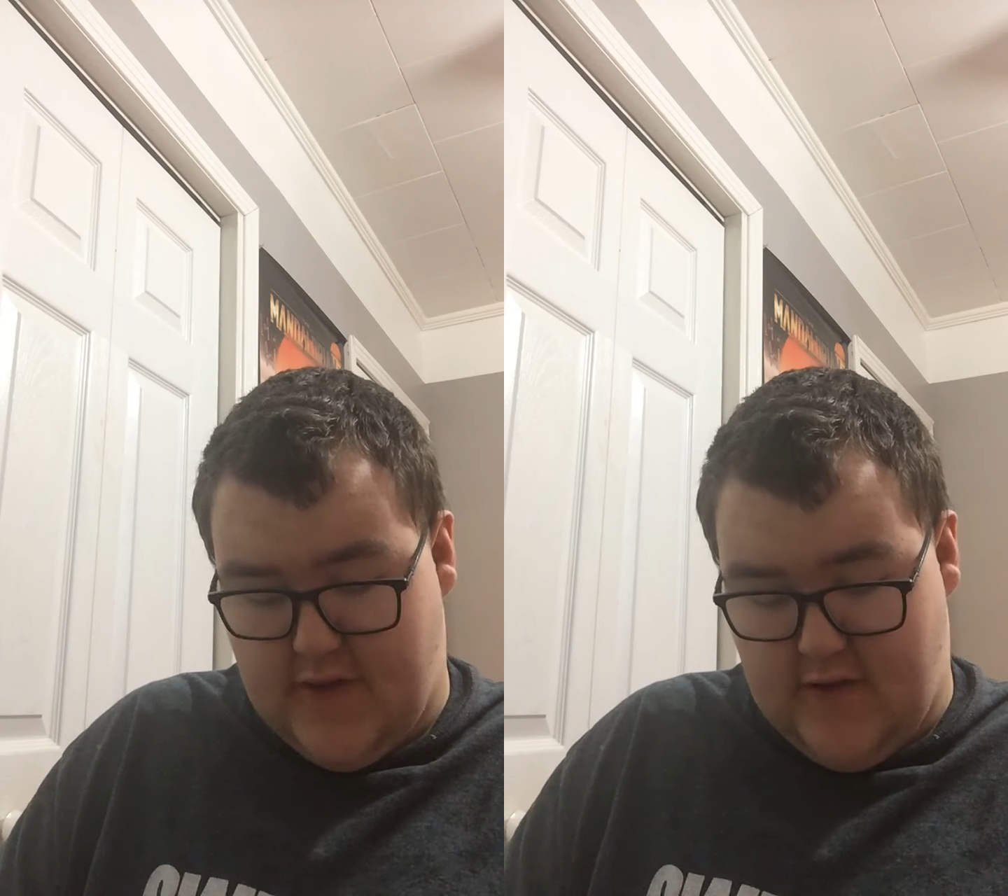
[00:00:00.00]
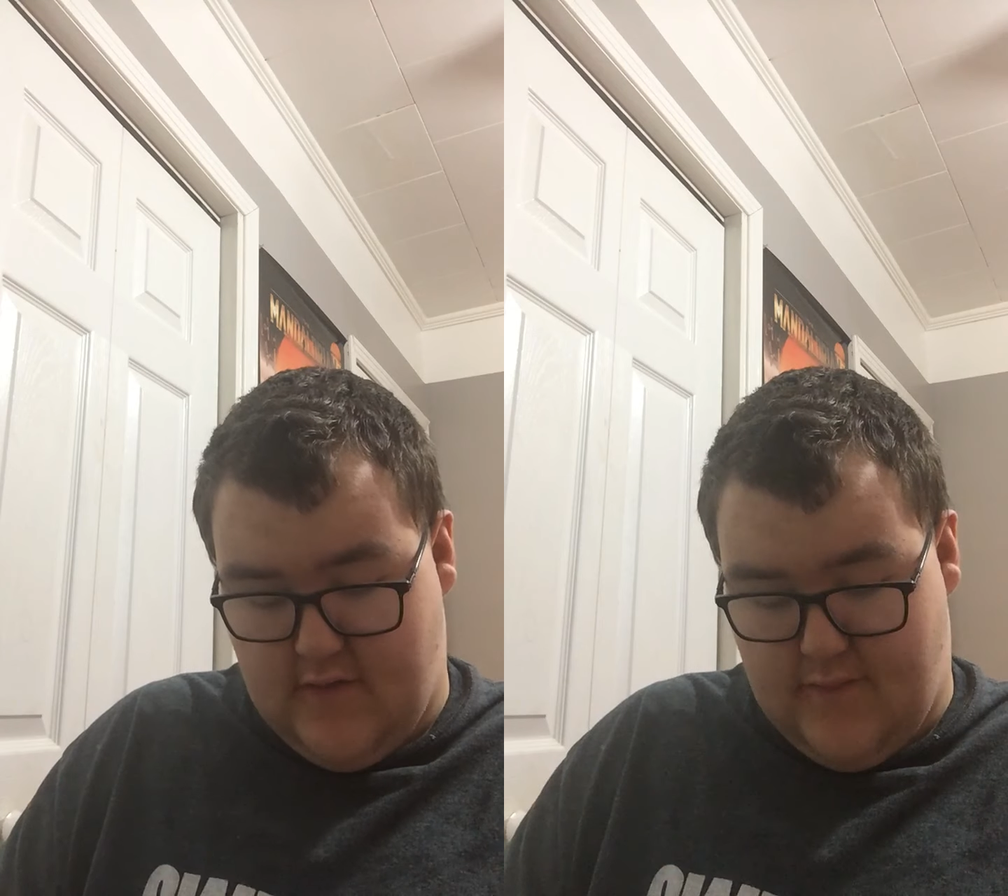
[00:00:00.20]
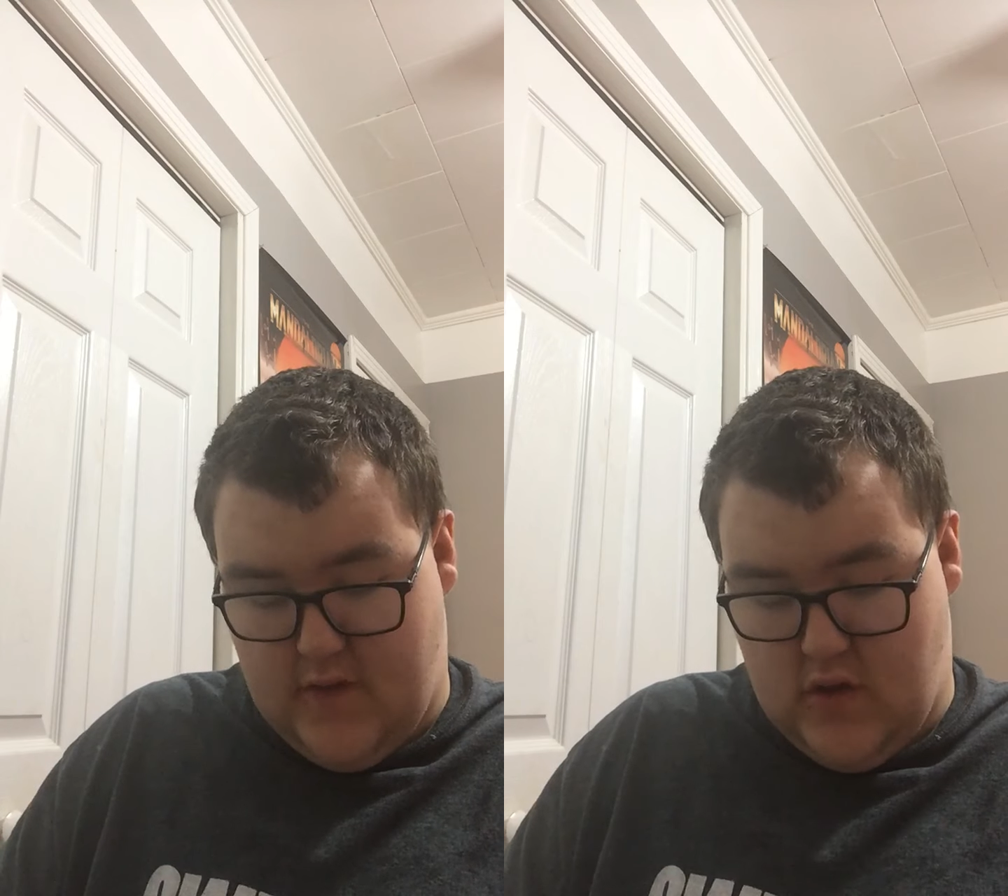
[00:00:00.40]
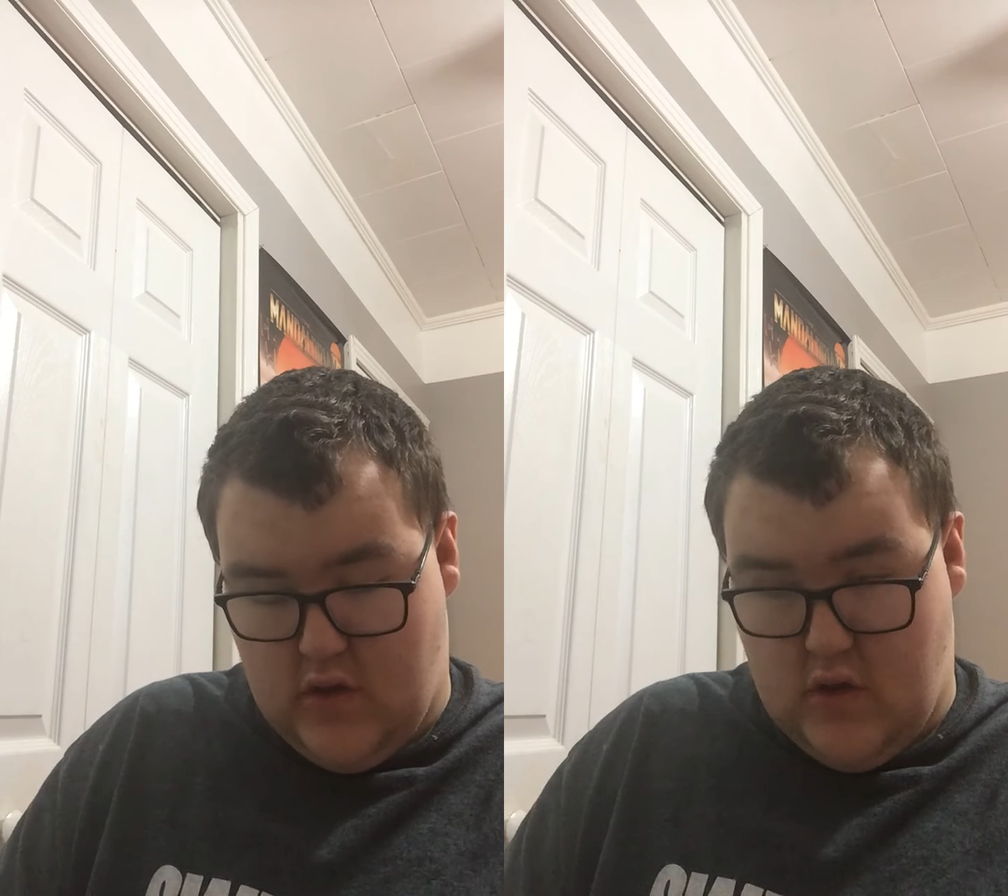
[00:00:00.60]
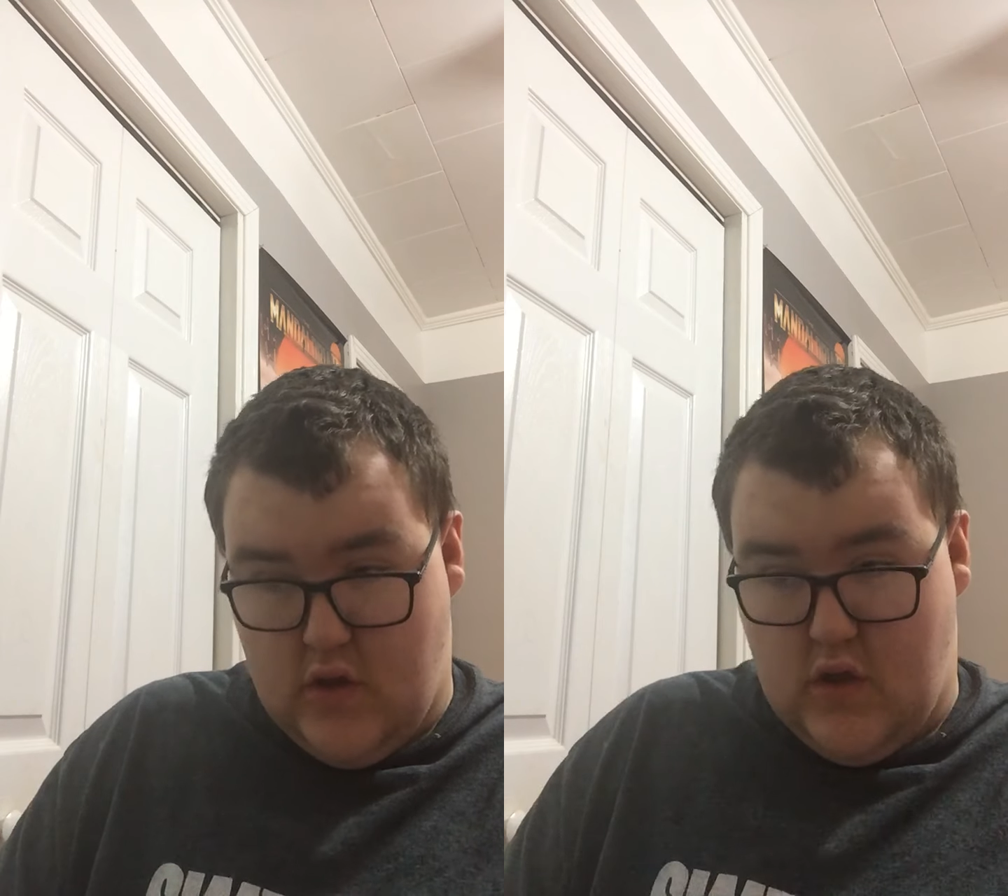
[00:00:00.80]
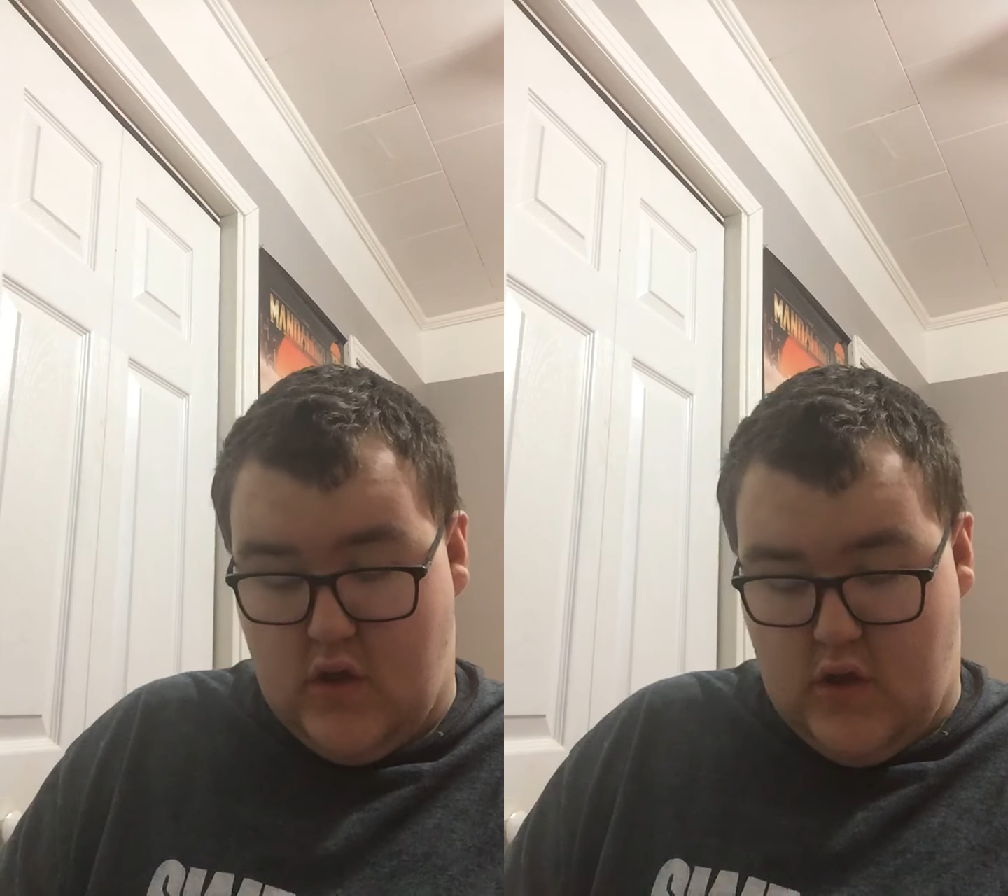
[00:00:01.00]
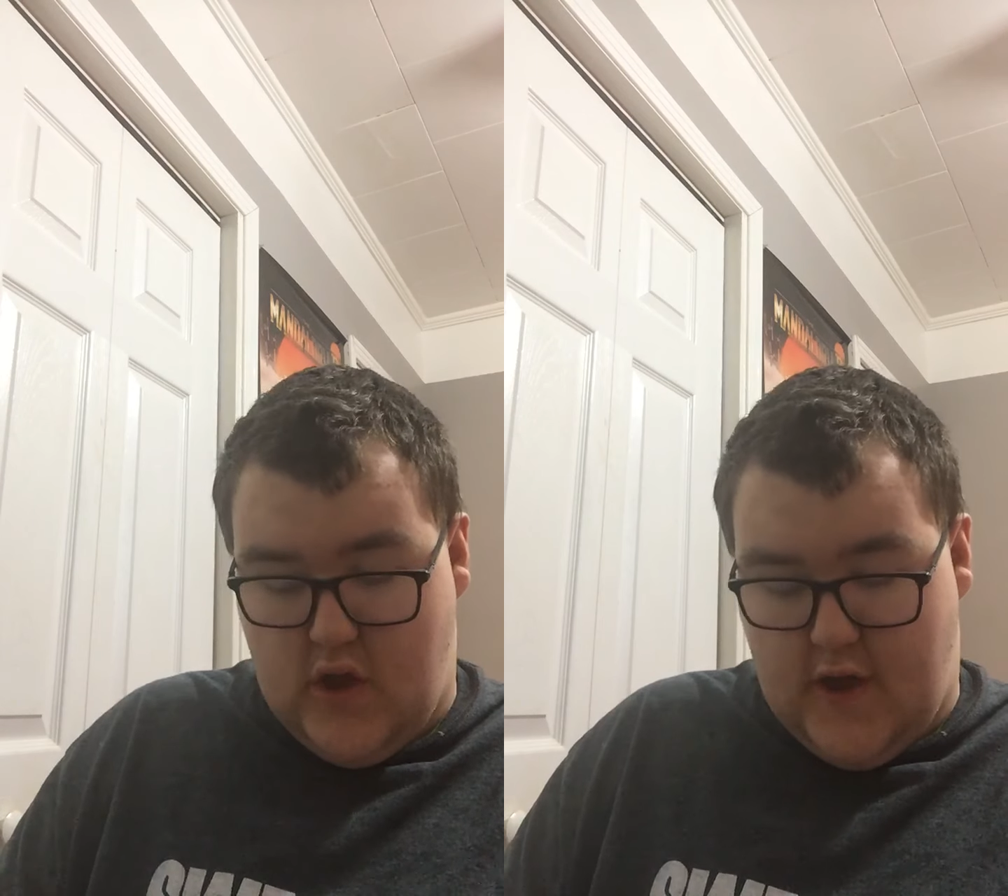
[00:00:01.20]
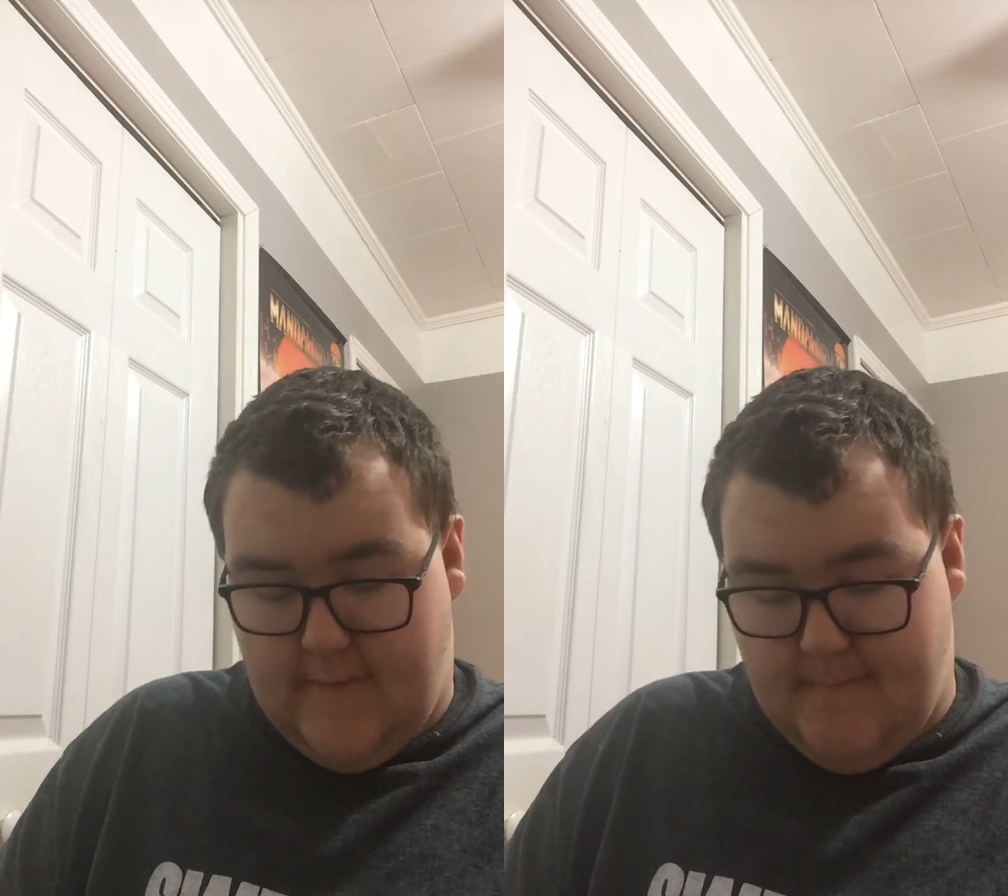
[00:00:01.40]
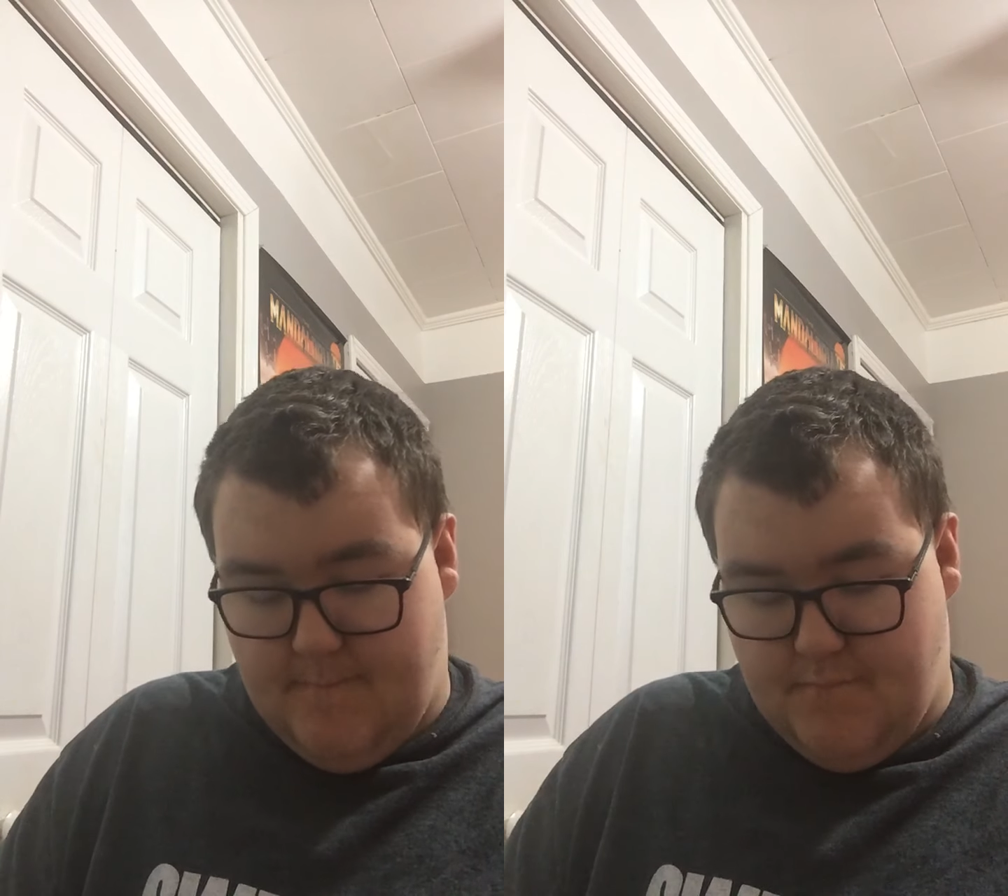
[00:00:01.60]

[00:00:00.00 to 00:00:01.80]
And there's been, yeah.